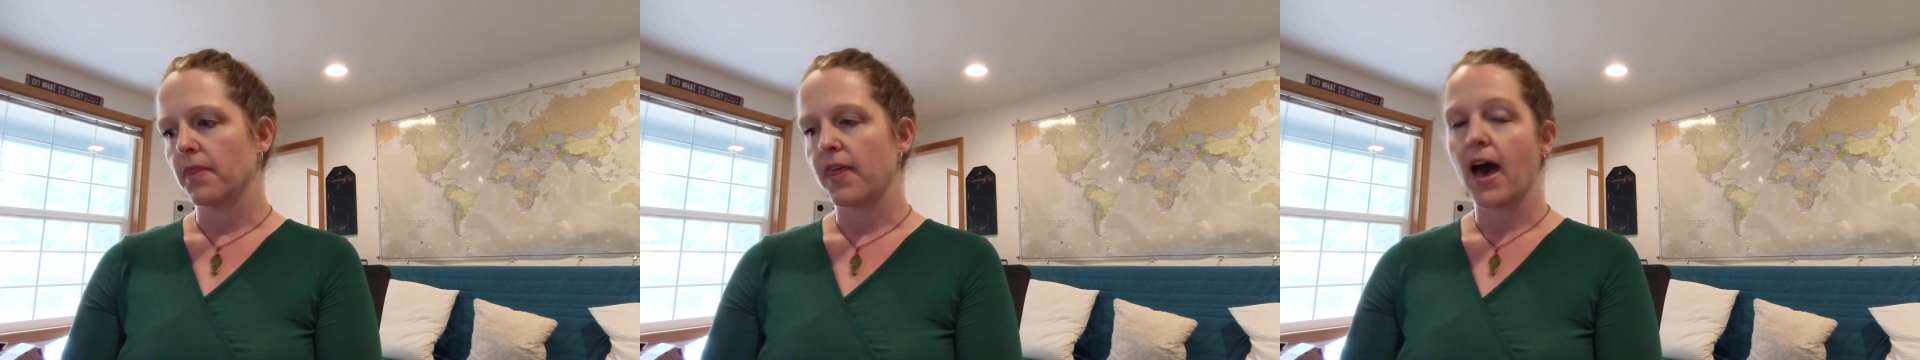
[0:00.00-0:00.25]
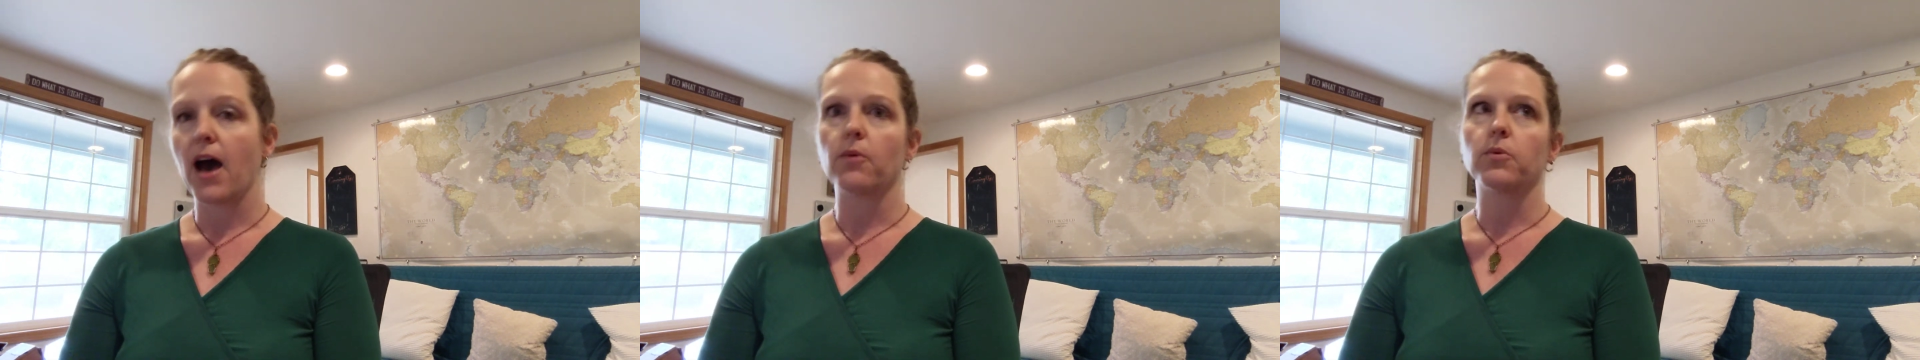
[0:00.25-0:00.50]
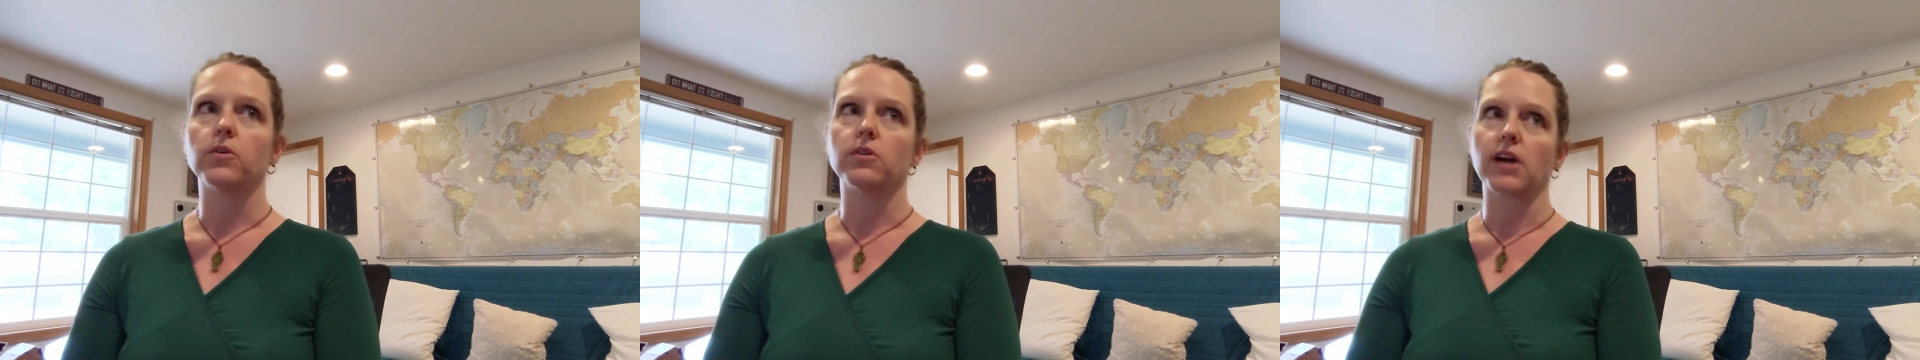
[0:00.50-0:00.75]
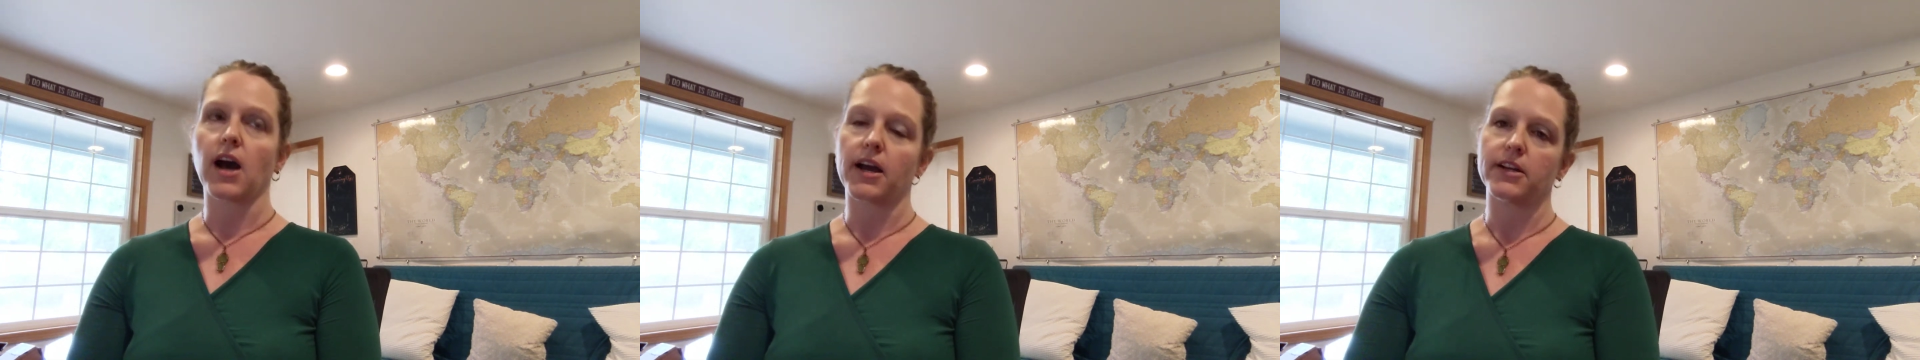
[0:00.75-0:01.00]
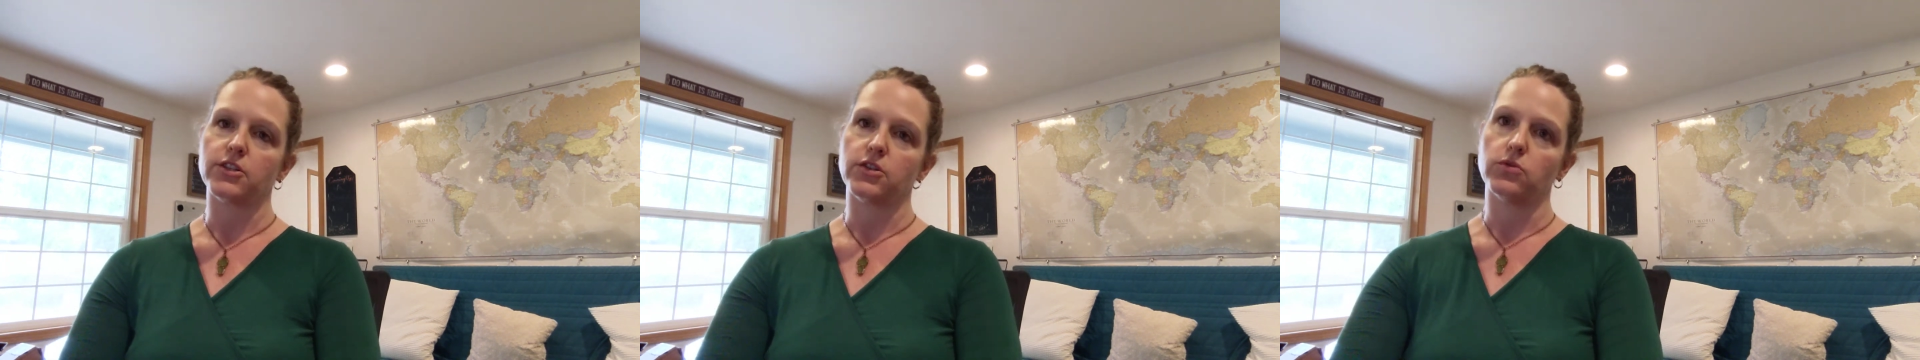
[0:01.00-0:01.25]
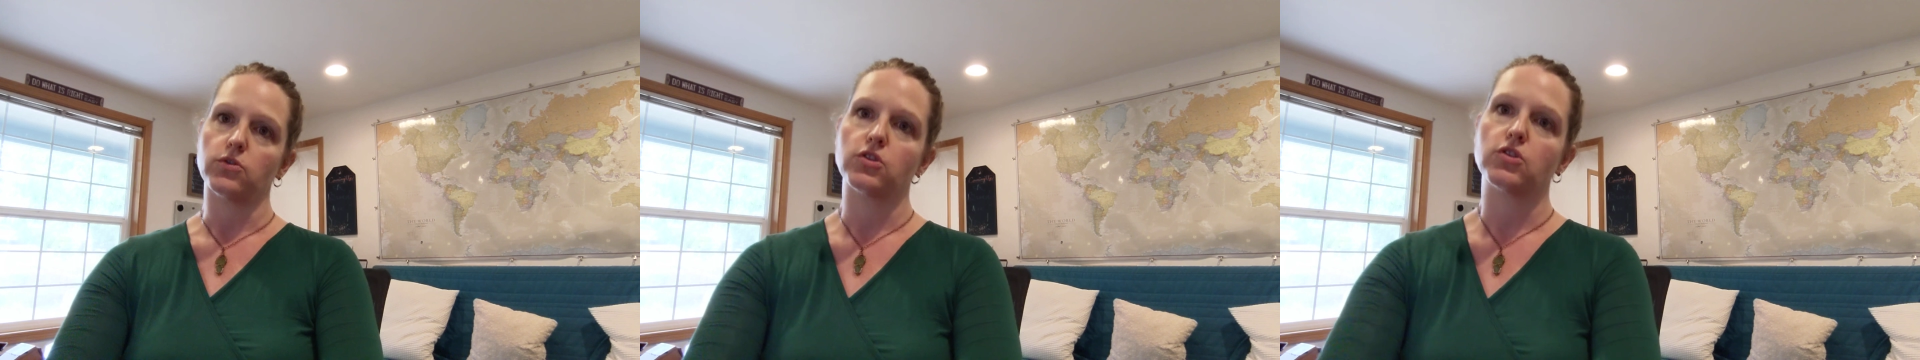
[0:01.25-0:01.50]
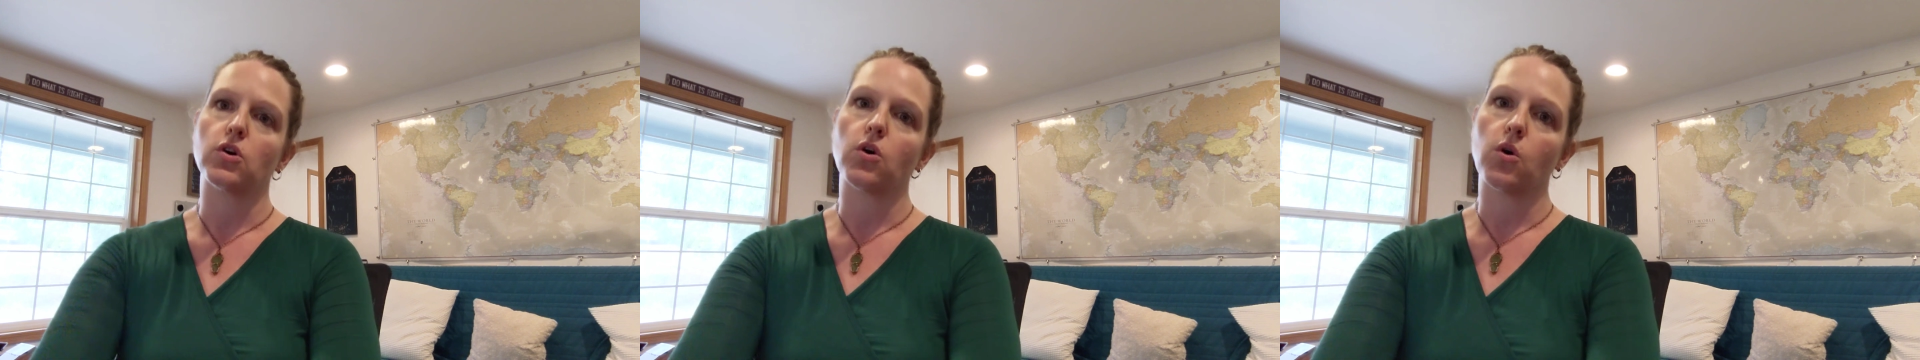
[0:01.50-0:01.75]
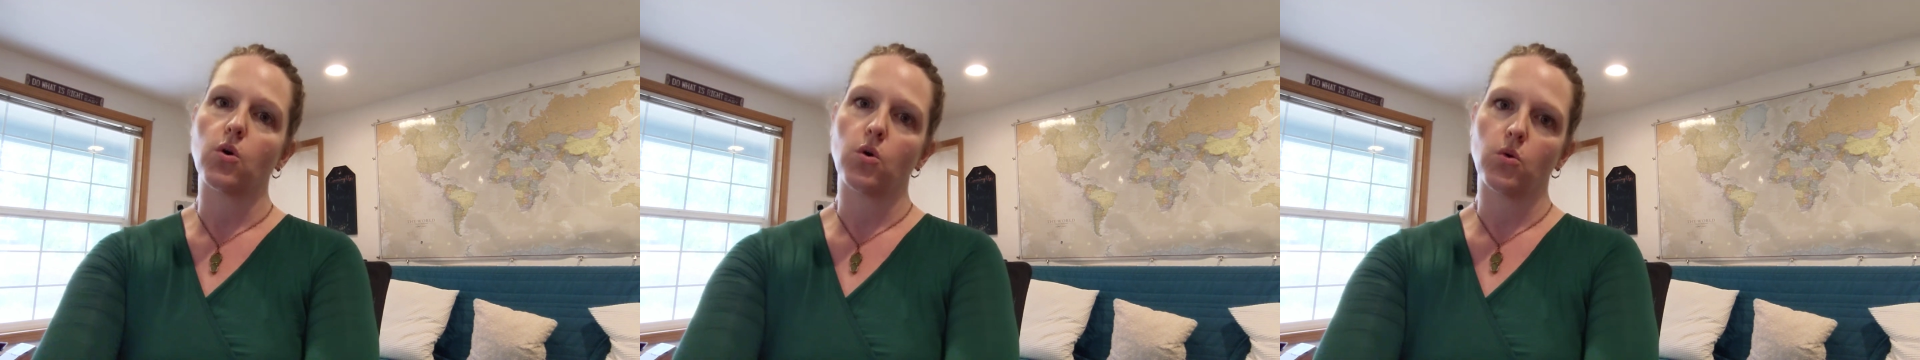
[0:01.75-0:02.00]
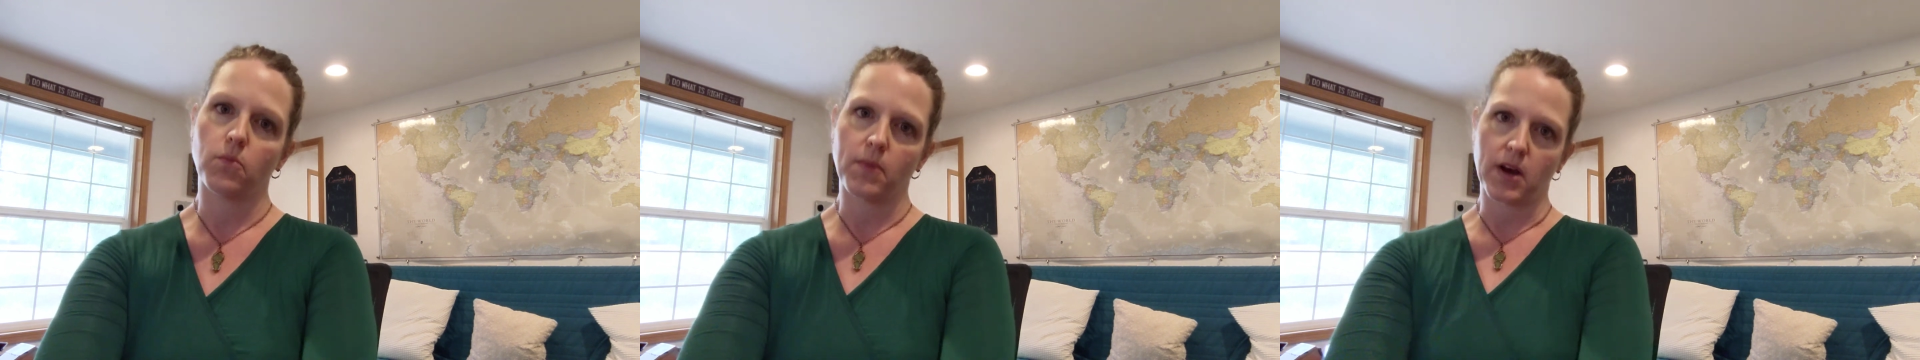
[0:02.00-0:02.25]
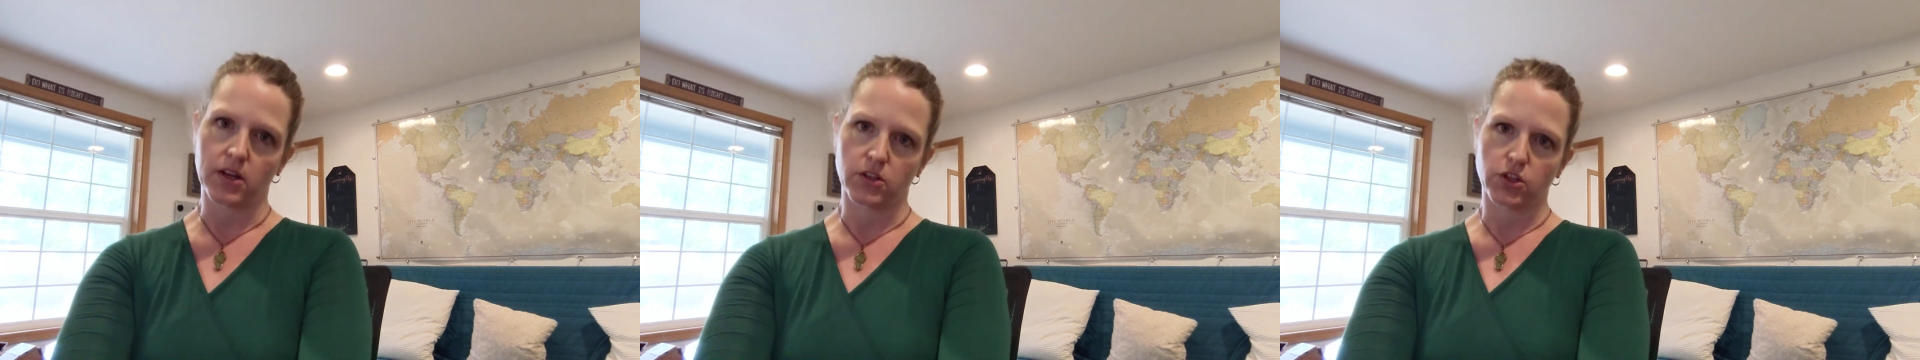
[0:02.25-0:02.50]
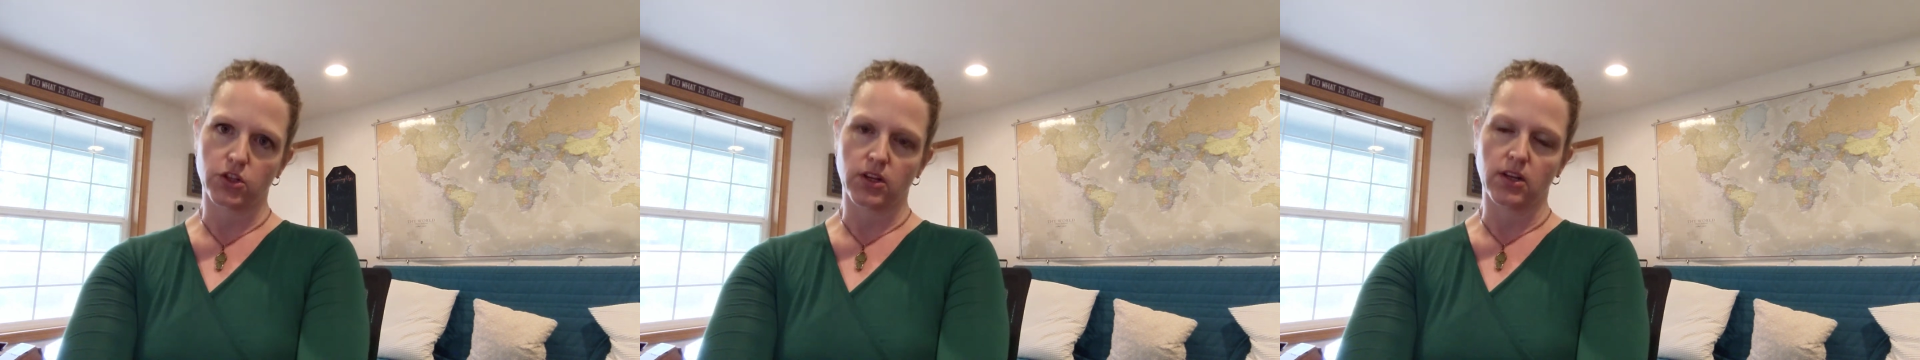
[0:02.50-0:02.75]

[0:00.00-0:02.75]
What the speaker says: That will guide you so much